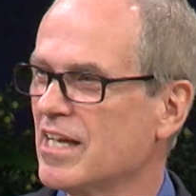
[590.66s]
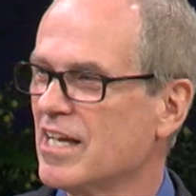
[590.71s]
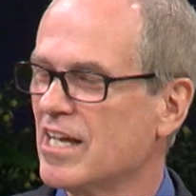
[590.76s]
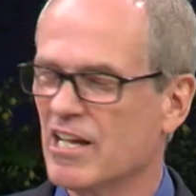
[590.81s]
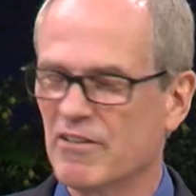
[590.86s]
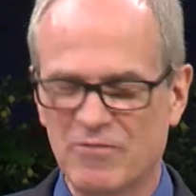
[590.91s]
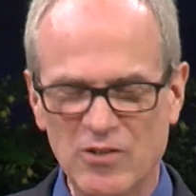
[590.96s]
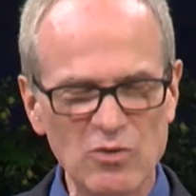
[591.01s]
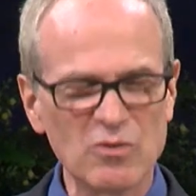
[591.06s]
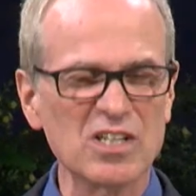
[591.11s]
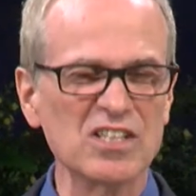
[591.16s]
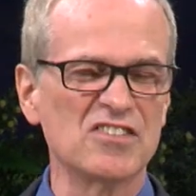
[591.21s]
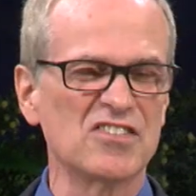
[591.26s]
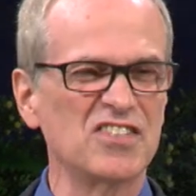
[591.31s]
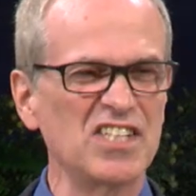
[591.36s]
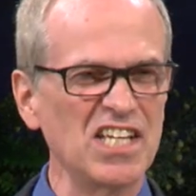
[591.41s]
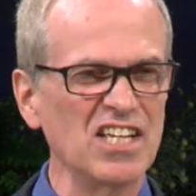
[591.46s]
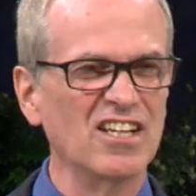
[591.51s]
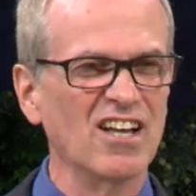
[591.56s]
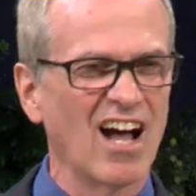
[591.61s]
If you can
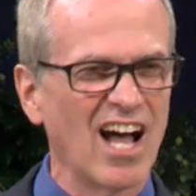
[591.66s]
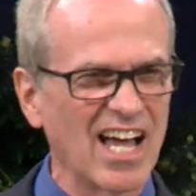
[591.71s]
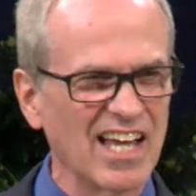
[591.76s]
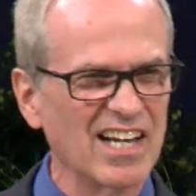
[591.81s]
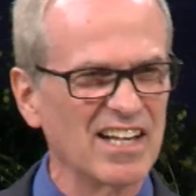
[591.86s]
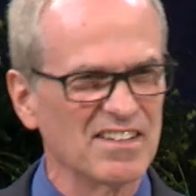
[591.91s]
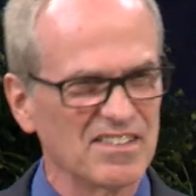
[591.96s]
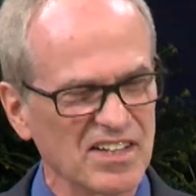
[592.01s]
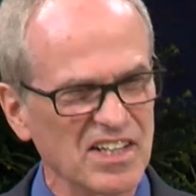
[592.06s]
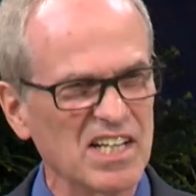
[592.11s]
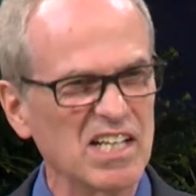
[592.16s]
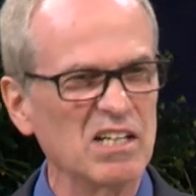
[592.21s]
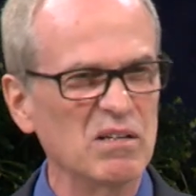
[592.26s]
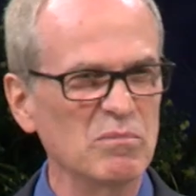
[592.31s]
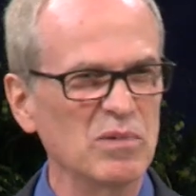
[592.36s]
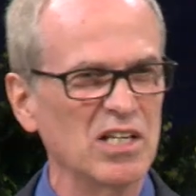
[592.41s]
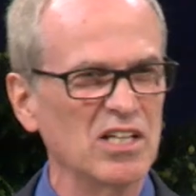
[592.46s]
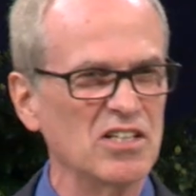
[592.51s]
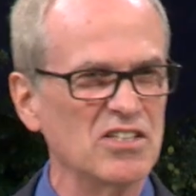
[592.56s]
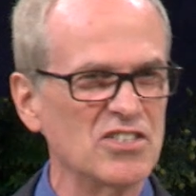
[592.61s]
see God as an
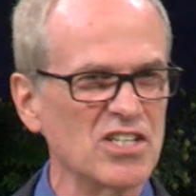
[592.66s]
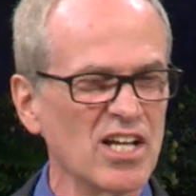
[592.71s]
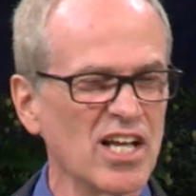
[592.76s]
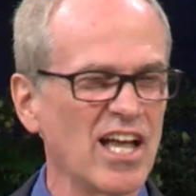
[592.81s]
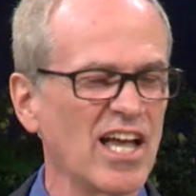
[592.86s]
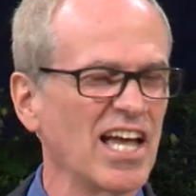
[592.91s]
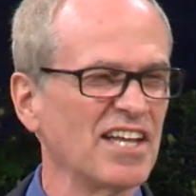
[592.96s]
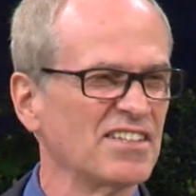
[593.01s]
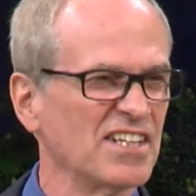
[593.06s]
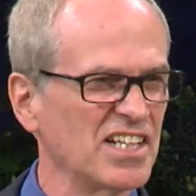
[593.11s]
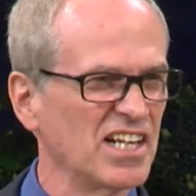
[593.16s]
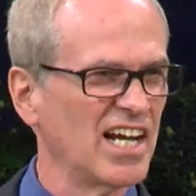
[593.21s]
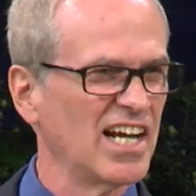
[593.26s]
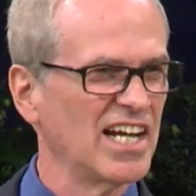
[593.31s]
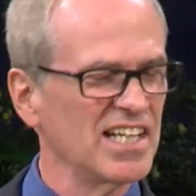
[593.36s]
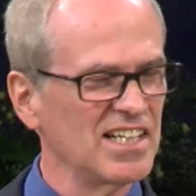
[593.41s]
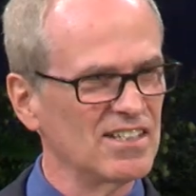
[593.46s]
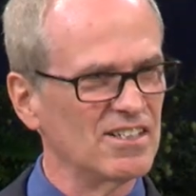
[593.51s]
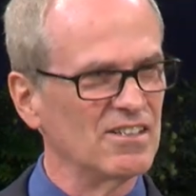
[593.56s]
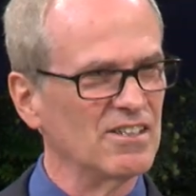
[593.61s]
image, as an
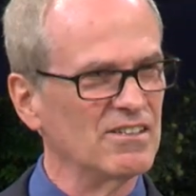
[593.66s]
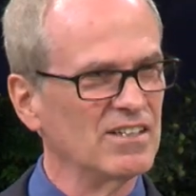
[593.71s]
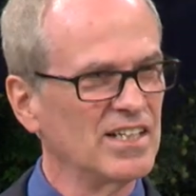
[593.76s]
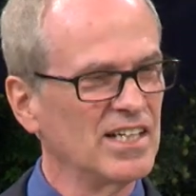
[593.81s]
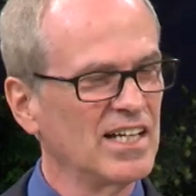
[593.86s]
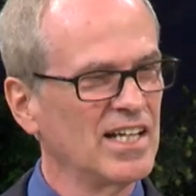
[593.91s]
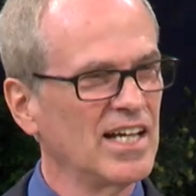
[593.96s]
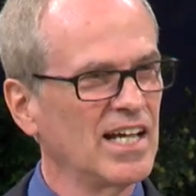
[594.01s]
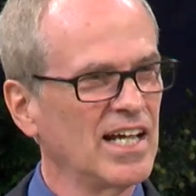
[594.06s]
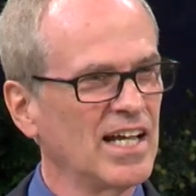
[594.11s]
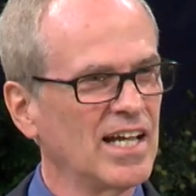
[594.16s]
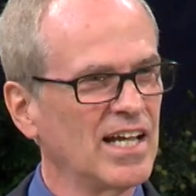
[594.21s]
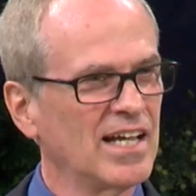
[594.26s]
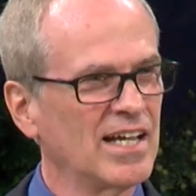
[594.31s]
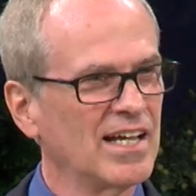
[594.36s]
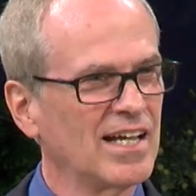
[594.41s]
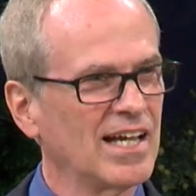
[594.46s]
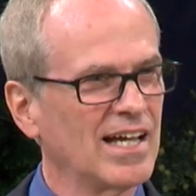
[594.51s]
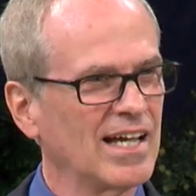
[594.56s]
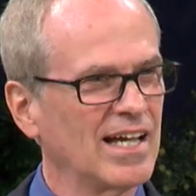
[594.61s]
idol,
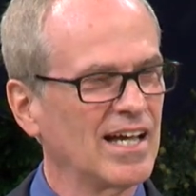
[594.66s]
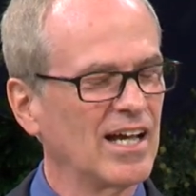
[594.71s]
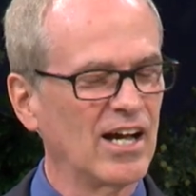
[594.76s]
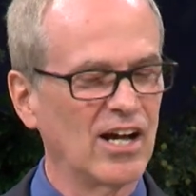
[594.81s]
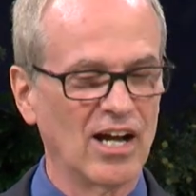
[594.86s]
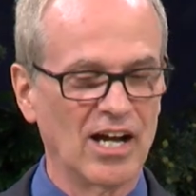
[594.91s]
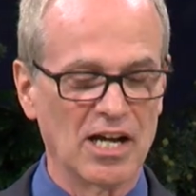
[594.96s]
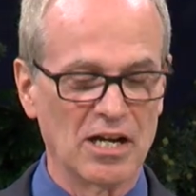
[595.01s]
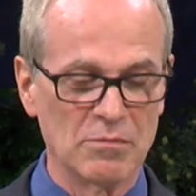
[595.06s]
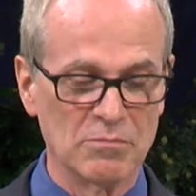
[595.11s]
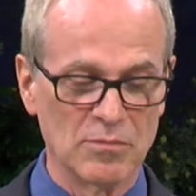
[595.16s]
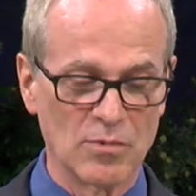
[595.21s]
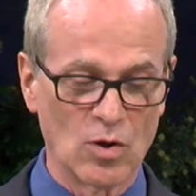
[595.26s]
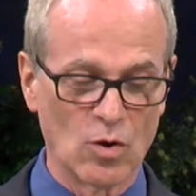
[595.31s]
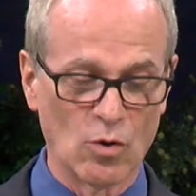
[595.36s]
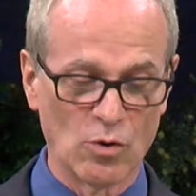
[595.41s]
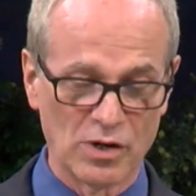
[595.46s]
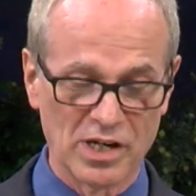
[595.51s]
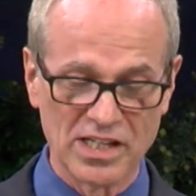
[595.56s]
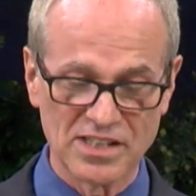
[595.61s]
um,
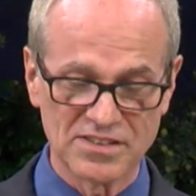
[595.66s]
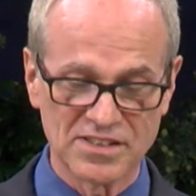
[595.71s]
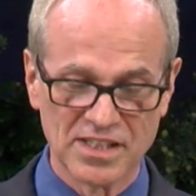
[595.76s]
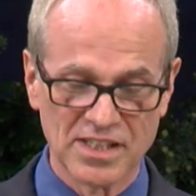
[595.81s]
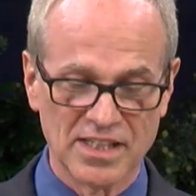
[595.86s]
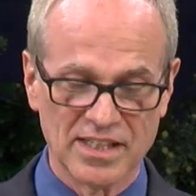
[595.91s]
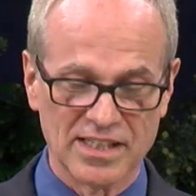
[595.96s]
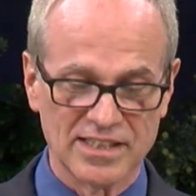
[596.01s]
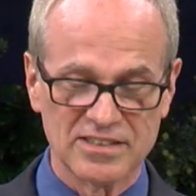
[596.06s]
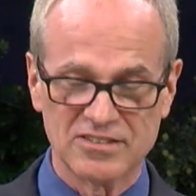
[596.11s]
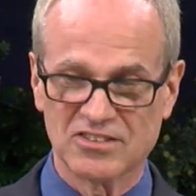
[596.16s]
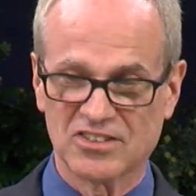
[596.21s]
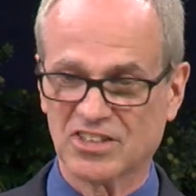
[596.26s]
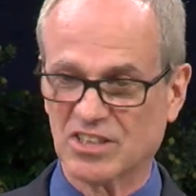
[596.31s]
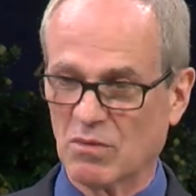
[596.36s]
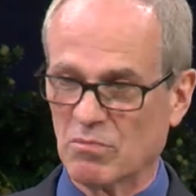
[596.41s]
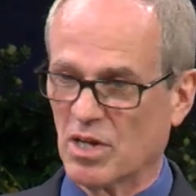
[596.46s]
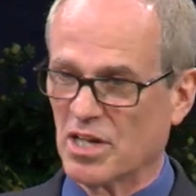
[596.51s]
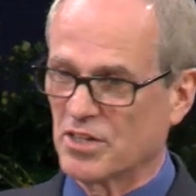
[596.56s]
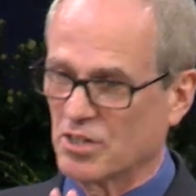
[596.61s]
or as
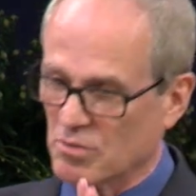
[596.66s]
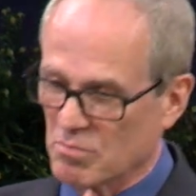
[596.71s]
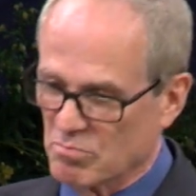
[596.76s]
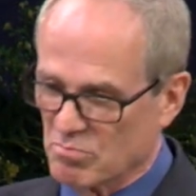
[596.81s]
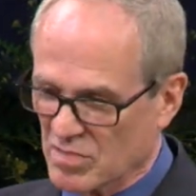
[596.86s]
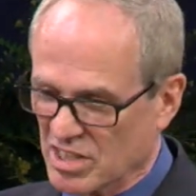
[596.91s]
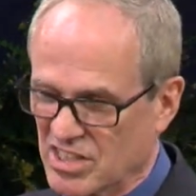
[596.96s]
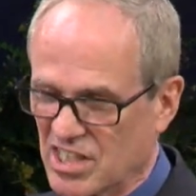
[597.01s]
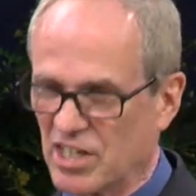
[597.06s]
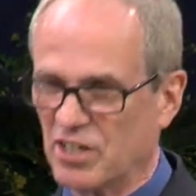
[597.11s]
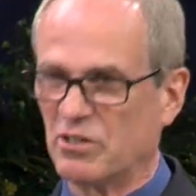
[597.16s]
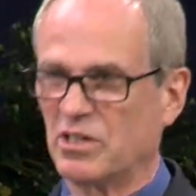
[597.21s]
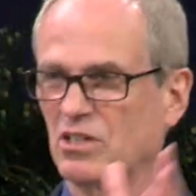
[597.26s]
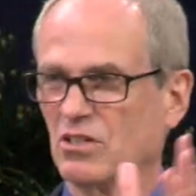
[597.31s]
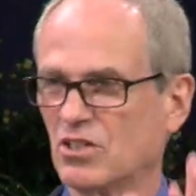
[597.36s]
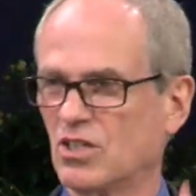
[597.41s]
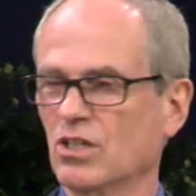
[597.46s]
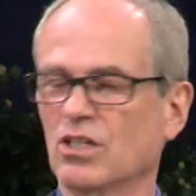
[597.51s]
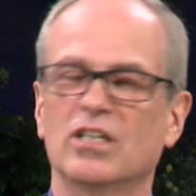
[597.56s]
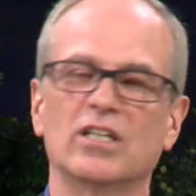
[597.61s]
some other material
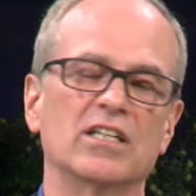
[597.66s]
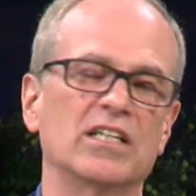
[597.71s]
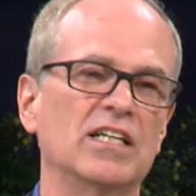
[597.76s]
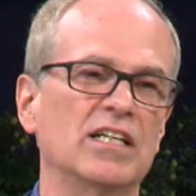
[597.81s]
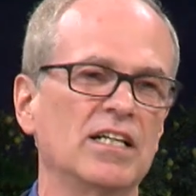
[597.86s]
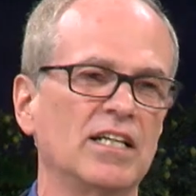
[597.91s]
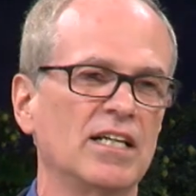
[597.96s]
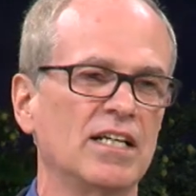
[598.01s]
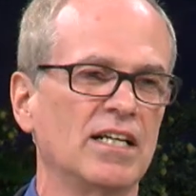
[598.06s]
good,